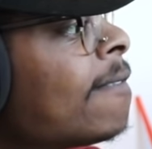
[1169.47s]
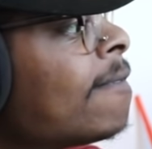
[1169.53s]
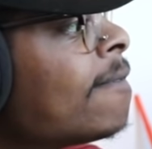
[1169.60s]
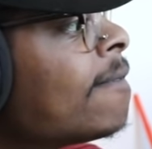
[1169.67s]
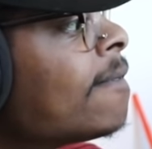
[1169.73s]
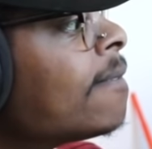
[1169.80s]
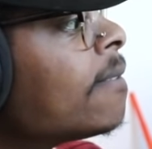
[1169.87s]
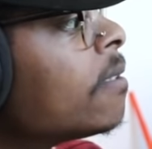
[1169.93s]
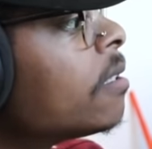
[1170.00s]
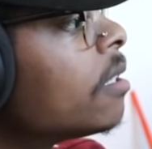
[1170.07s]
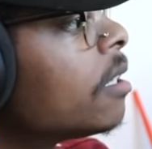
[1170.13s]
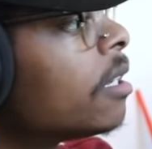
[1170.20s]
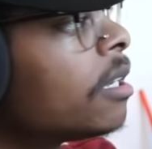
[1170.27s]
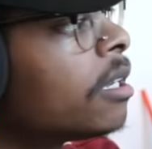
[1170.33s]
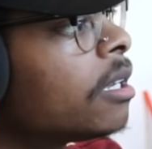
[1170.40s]
Yeah,
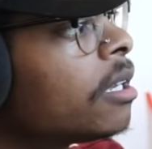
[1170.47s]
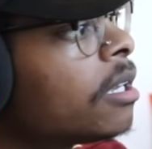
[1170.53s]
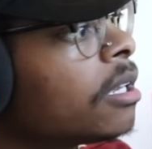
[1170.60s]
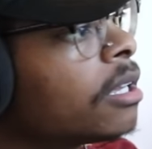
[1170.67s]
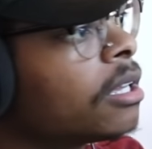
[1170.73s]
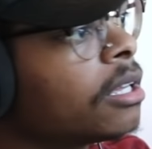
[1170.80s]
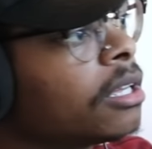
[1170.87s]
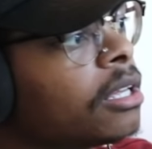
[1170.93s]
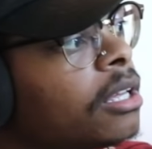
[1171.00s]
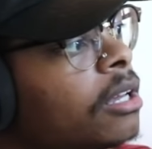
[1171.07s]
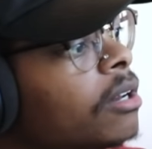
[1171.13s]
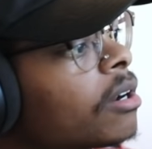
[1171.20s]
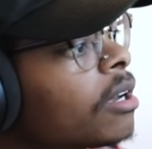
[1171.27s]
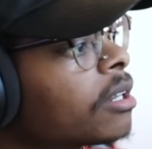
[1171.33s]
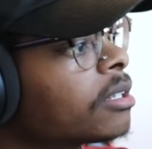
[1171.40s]
I know. Hold
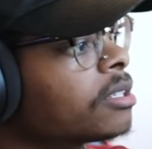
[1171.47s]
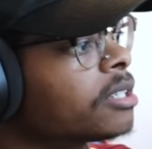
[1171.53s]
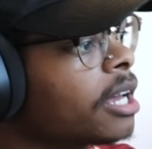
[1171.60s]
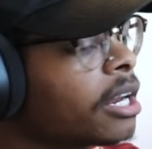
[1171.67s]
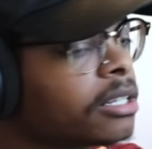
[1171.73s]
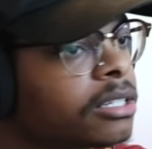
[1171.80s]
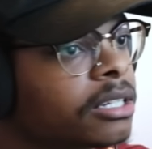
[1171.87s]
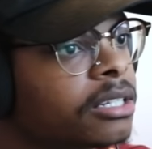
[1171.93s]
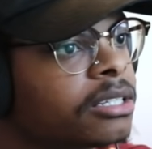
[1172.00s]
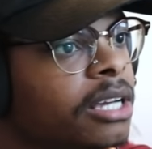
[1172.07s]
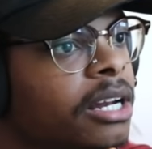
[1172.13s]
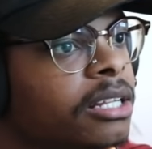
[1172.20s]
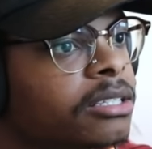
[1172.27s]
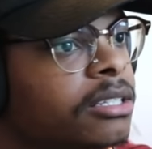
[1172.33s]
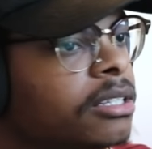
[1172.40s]
on. Shout out to shout
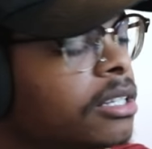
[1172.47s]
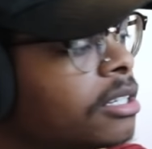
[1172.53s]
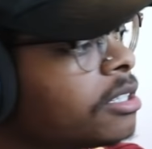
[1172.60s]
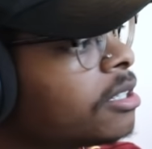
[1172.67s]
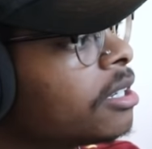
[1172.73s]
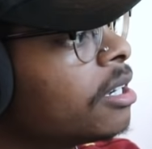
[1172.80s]
out to this.